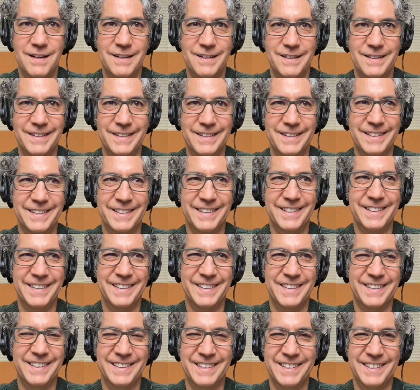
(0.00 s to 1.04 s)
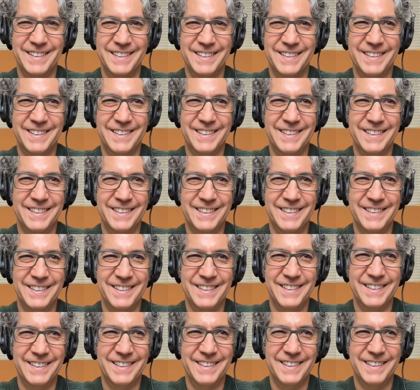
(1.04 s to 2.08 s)

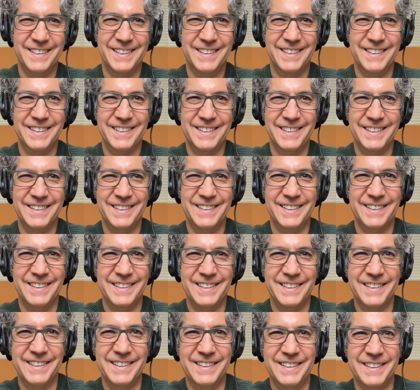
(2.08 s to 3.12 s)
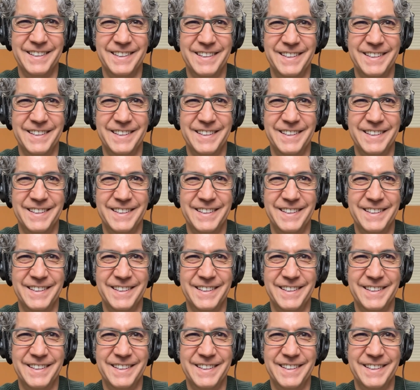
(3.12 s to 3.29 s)
This person isn't speaking.